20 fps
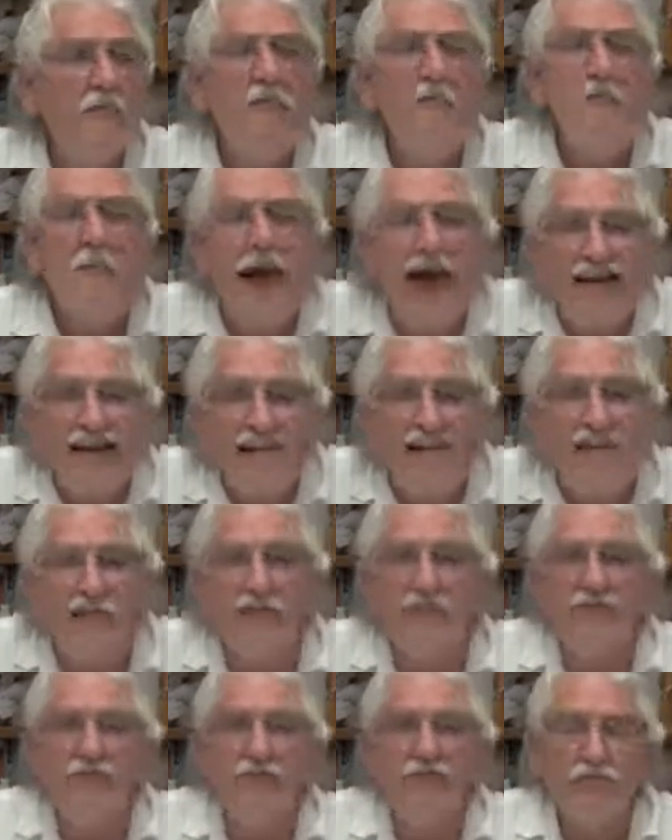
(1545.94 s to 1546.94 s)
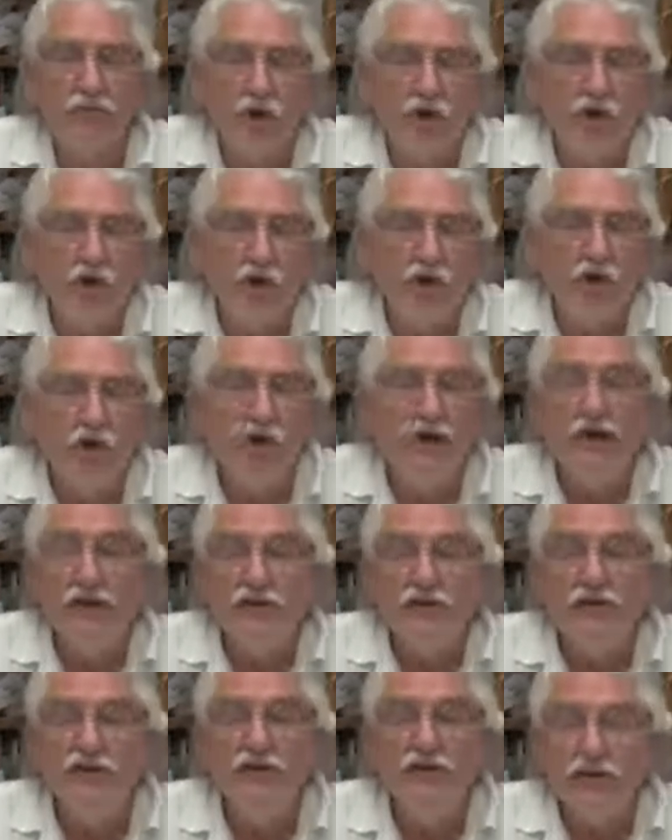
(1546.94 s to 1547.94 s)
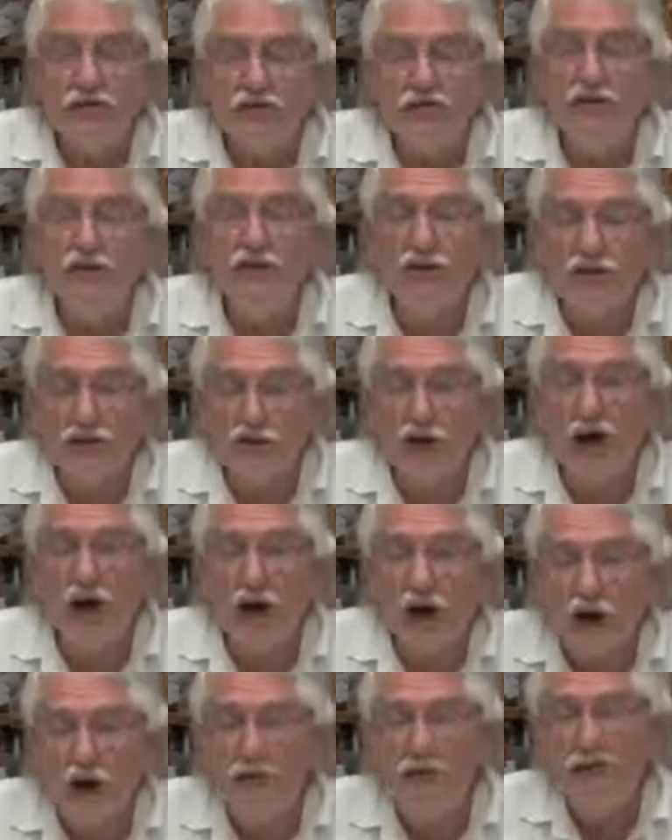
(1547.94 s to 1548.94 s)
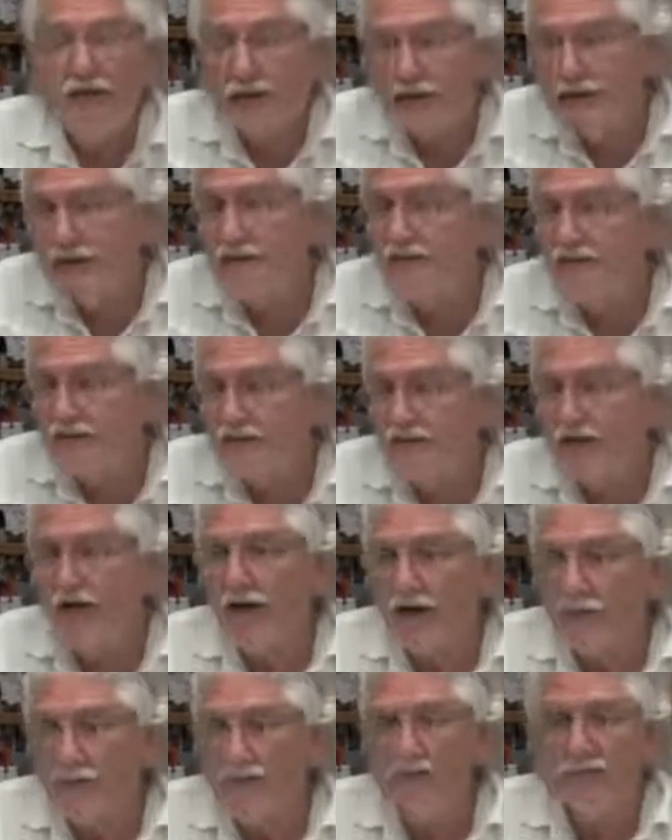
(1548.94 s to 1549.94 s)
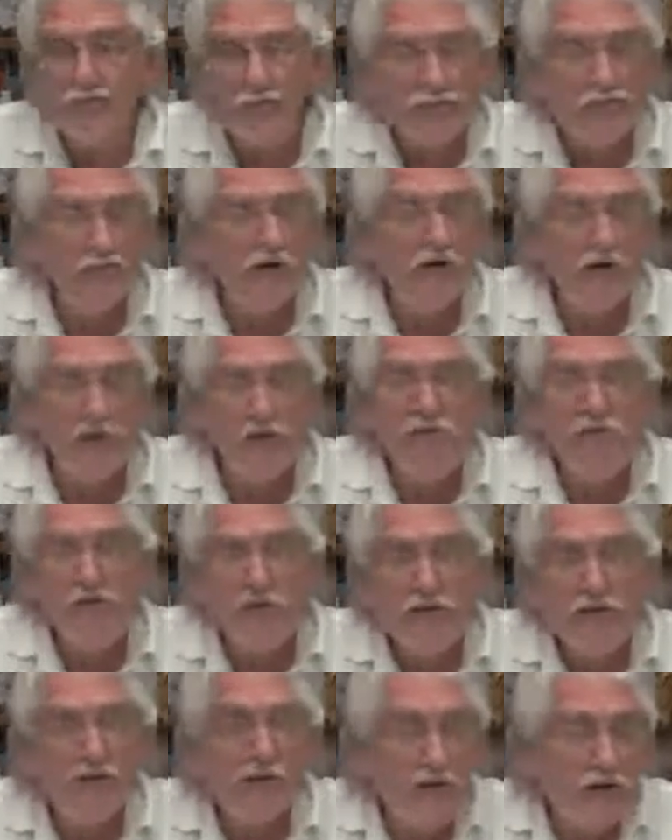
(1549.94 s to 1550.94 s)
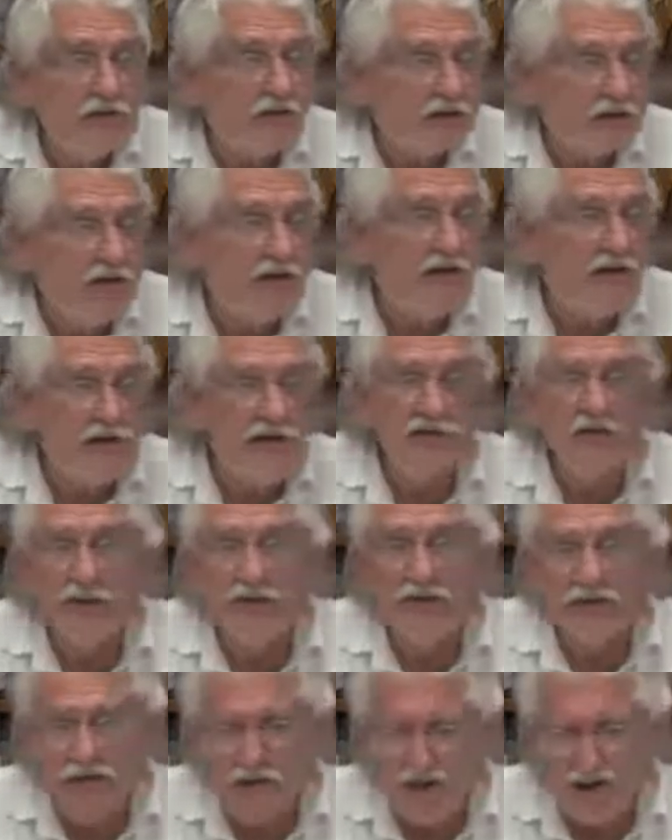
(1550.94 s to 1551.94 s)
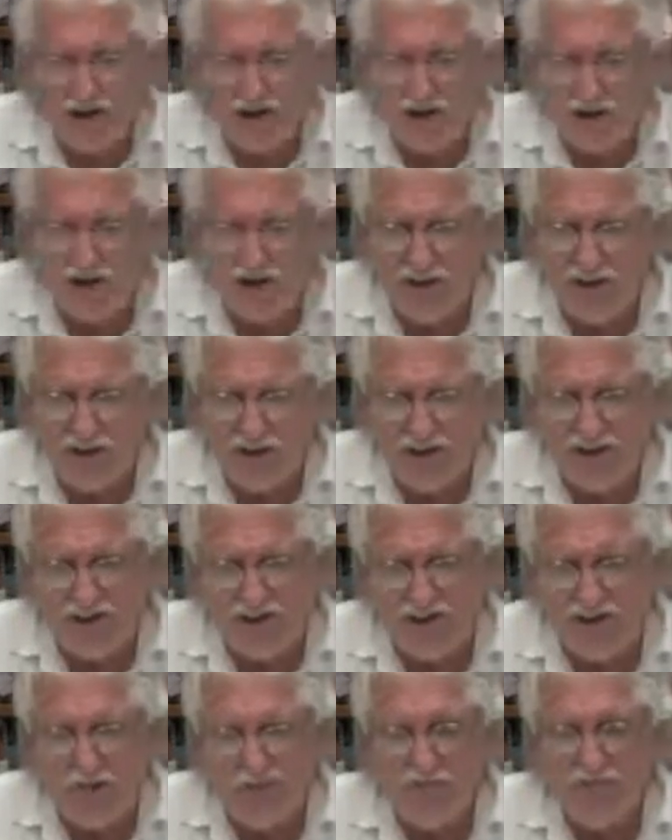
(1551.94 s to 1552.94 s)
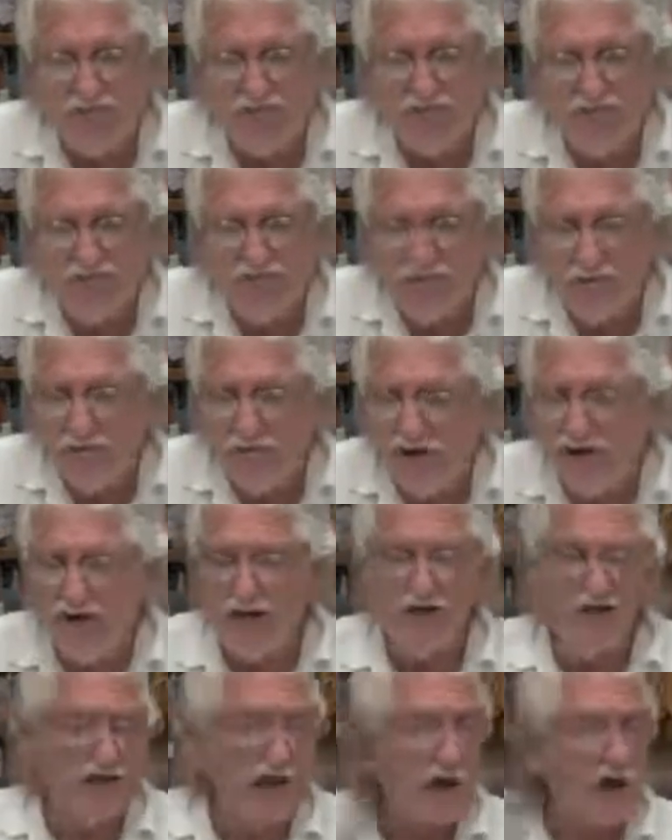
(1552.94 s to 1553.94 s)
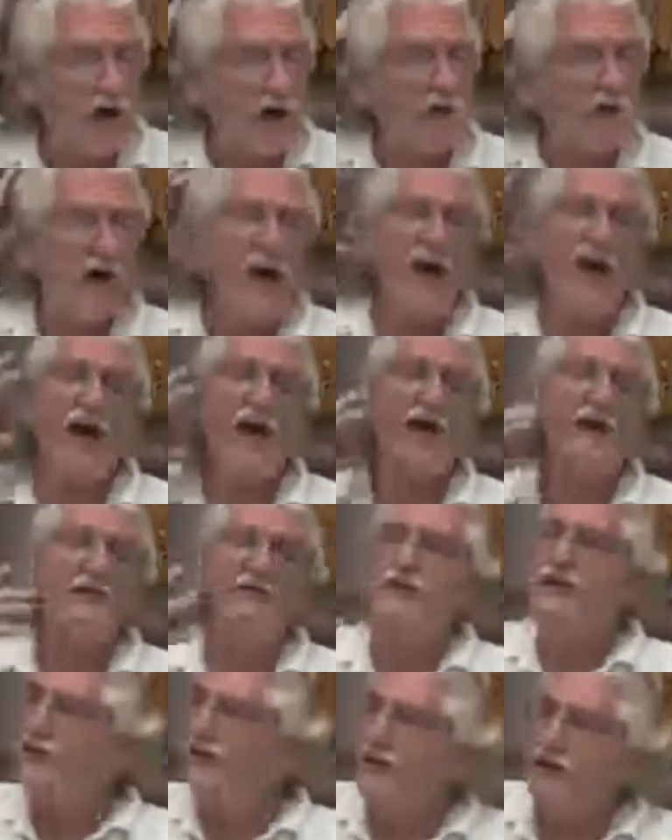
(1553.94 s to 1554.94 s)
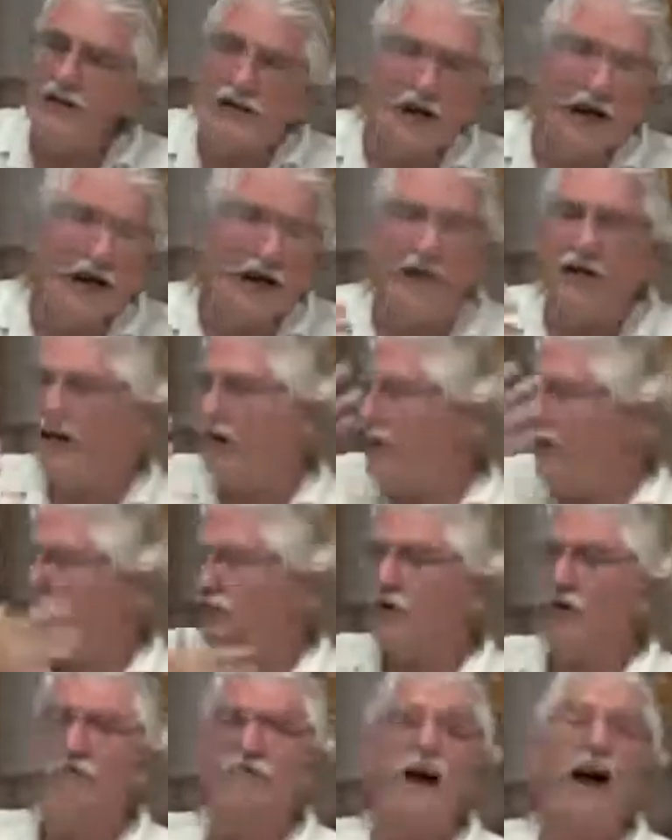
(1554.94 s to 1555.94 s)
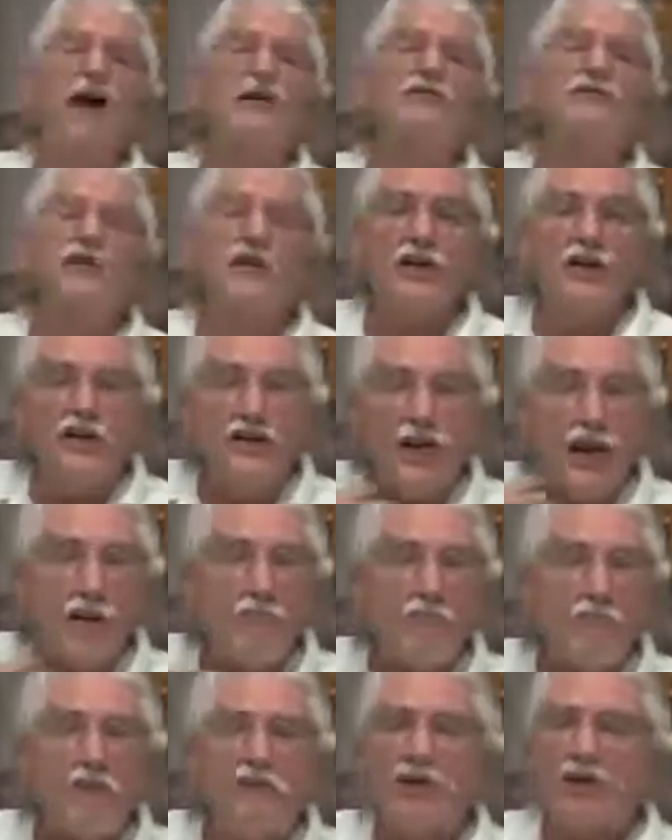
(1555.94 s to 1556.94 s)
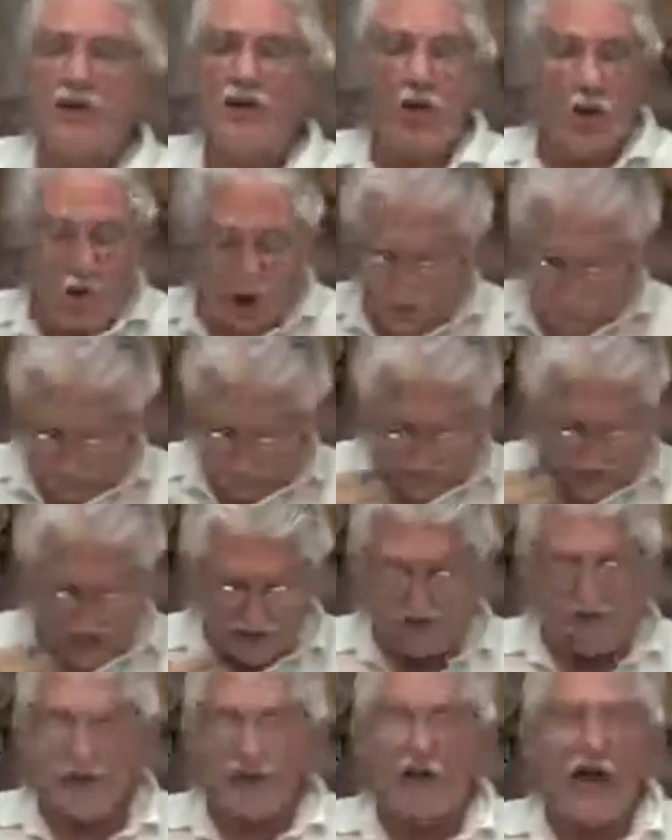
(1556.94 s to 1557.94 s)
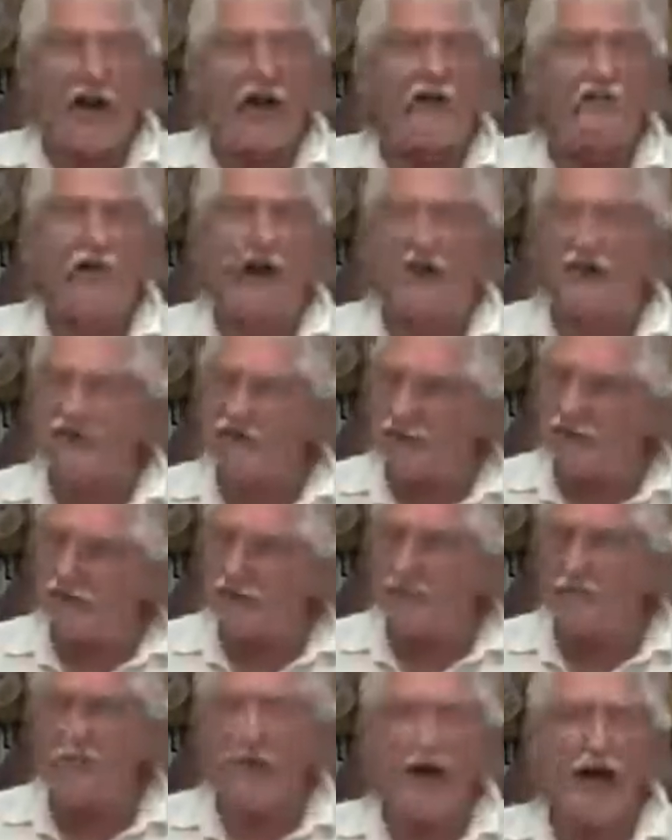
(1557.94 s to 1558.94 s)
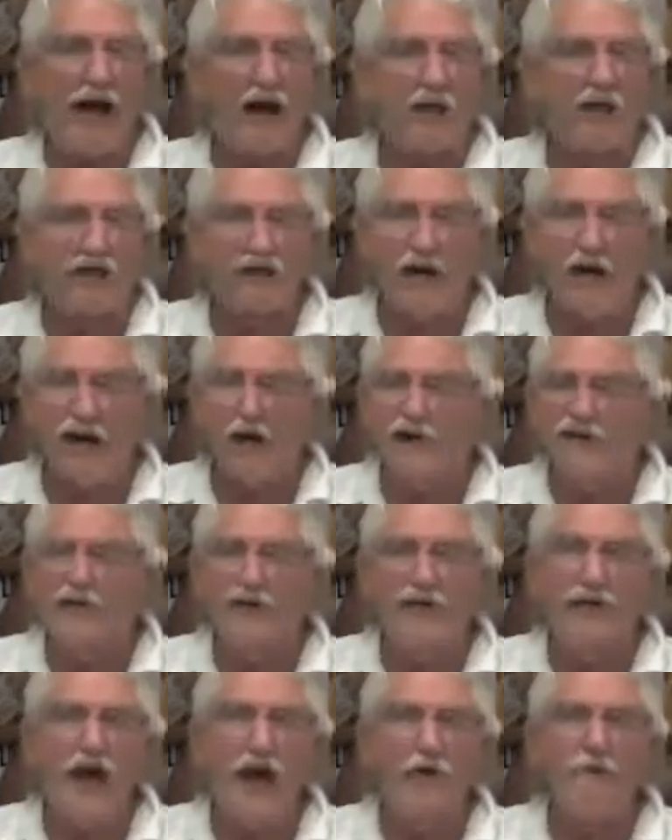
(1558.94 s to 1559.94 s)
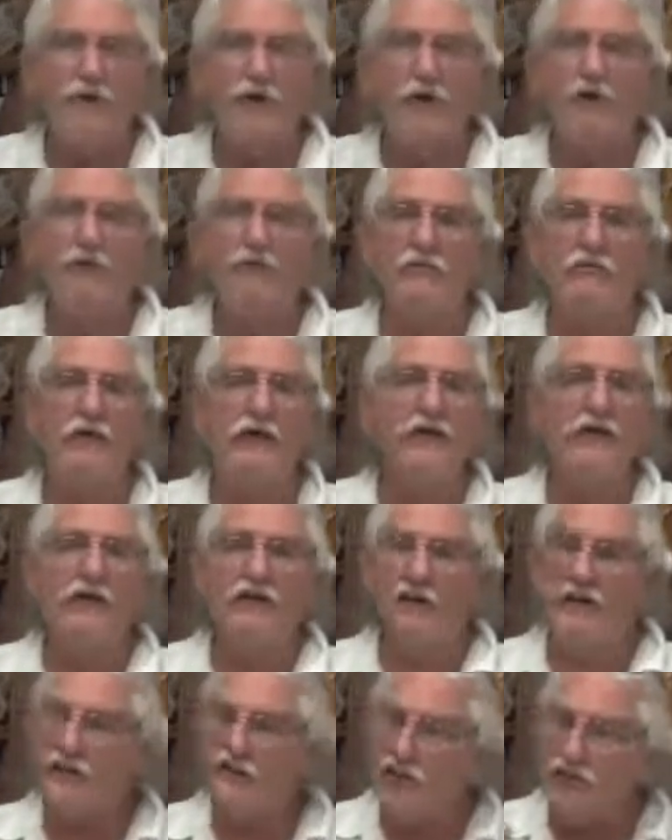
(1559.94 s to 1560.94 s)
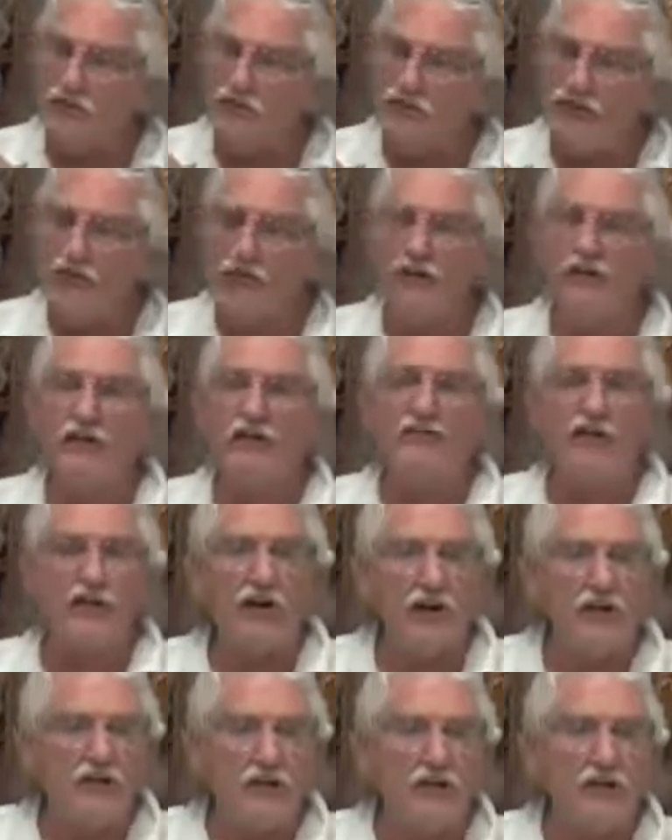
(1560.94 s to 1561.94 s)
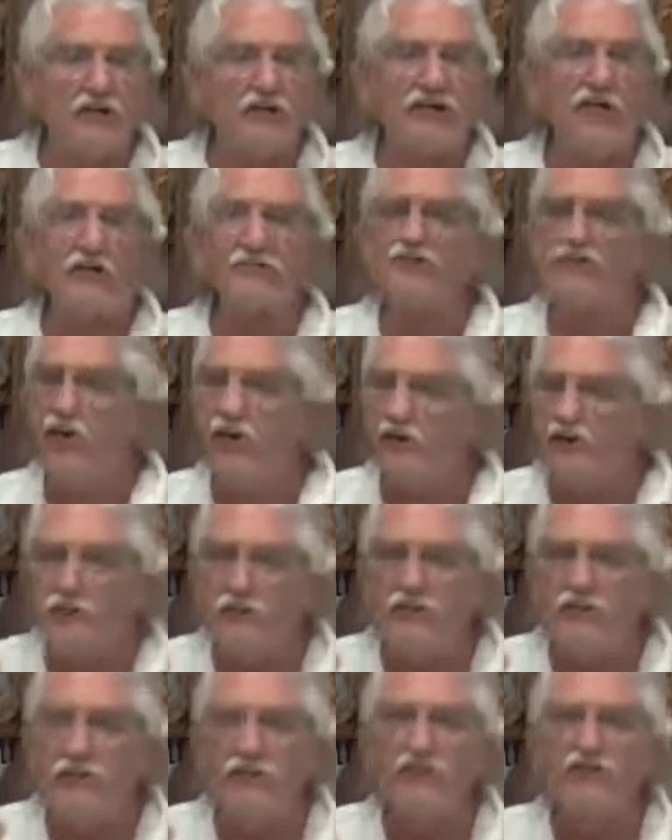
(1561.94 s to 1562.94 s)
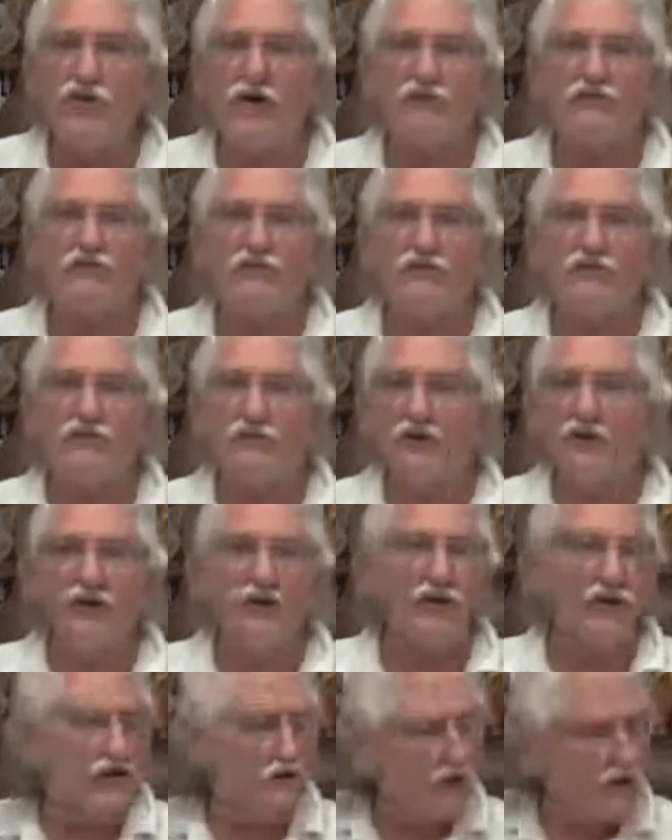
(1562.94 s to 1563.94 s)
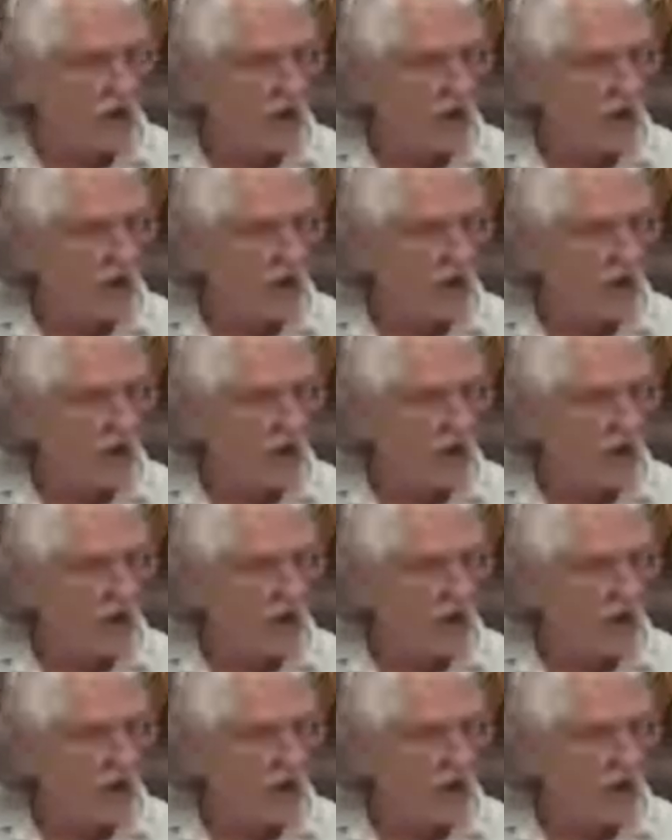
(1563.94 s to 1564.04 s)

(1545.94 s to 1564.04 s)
massive your interstitial fluids are, it's, you know, you understand it just takes a while to do things like that. But anything on the head, get it out of it. Get your bowels cleaned up. Go after that GI tract, stomach and bowels, GI broom. Get those kidneys and adrenals up. Start your filtrations. You know,